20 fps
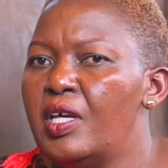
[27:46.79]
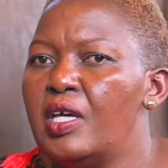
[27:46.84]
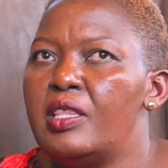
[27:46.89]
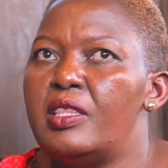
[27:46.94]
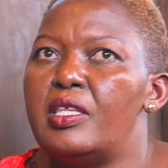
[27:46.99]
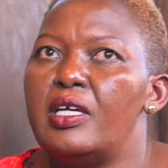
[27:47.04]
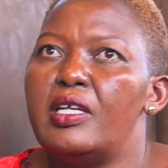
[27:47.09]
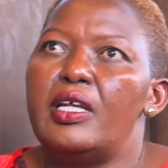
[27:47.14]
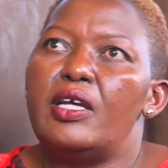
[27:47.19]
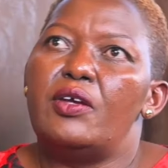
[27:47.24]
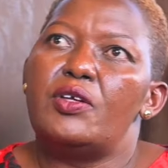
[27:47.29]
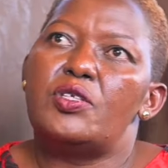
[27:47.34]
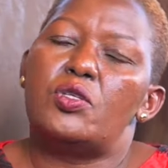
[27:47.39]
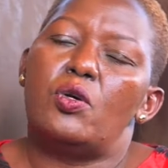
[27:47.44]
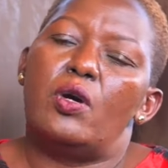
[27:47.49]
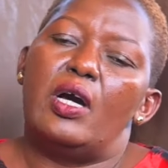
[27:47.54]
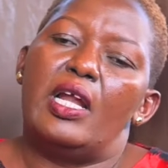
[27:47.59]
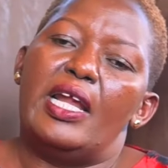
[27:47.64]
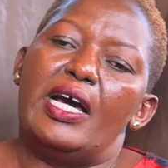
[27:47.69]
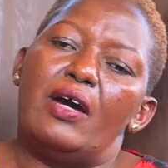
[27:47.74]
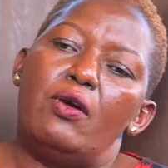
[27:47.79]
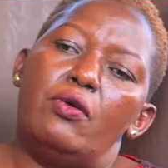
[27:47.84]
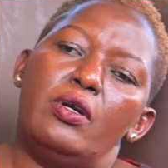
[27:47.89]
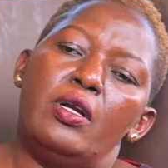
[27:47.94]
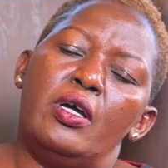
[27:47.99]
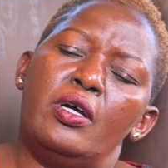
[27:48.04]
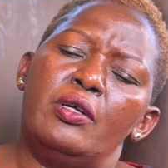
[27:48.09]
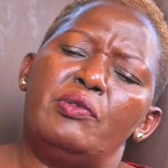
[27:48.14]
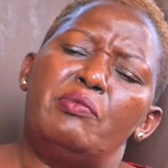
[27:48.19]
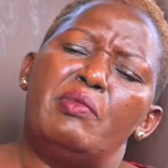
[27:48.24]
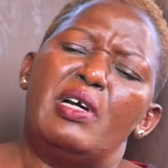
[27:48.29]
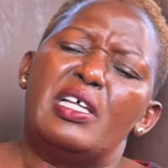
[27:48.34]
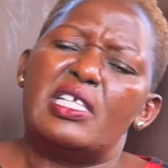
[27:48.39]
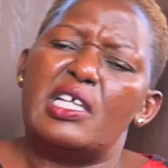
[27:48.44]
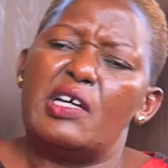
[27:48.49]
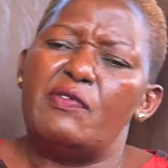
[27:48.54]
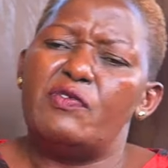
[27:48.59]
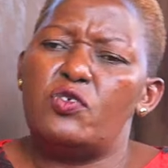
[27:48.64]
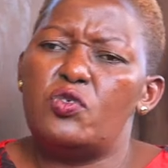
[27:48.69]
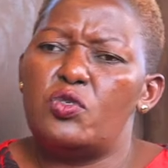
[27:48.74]
Then I also allowed
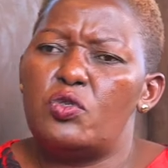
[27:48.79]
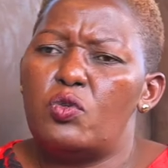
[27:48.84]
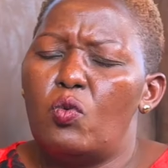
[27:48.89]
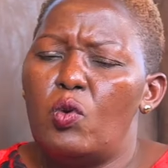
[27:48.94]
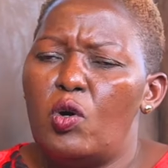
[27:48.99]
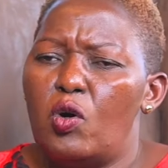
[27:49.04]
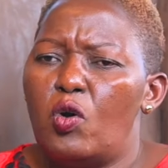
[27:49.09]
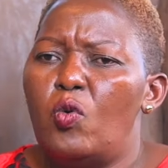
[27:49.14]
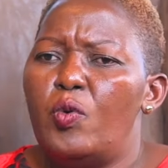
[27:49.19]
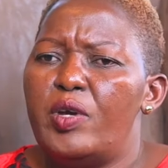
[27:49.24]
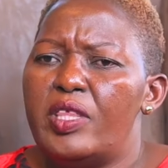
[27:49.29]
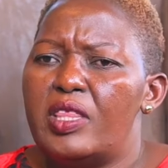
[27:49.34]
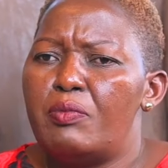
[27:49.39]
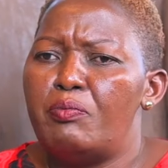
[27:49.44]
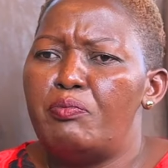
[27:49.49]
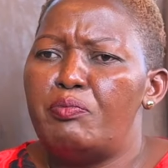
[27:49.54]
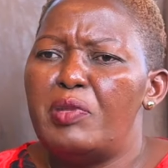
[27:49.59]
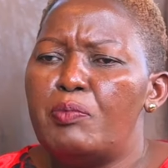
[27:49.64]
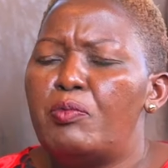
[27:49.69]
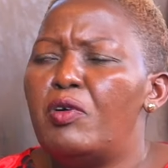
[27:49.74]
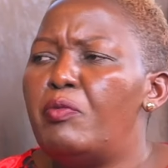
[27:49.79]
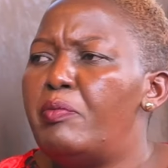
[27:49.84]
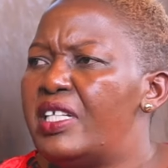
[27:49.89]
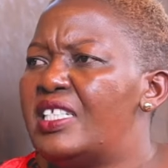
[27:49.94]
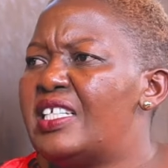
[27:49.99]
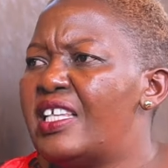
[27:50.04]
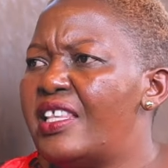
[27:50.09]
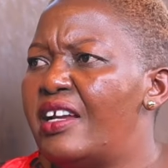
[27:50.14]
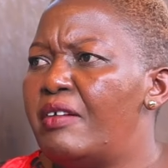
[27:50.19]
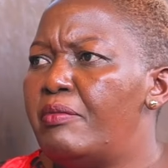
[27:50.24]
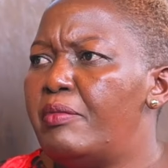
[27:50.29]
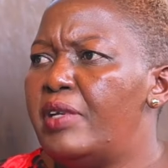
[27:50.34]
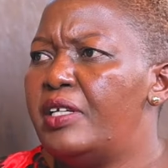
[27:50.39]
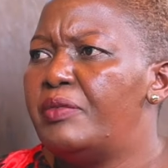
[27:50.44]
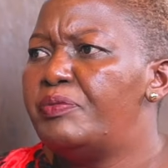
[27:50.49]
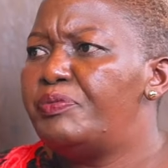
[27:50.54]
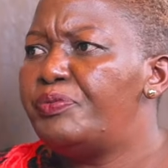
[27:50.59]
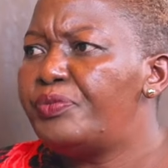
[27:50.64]
myself to work with people better than me.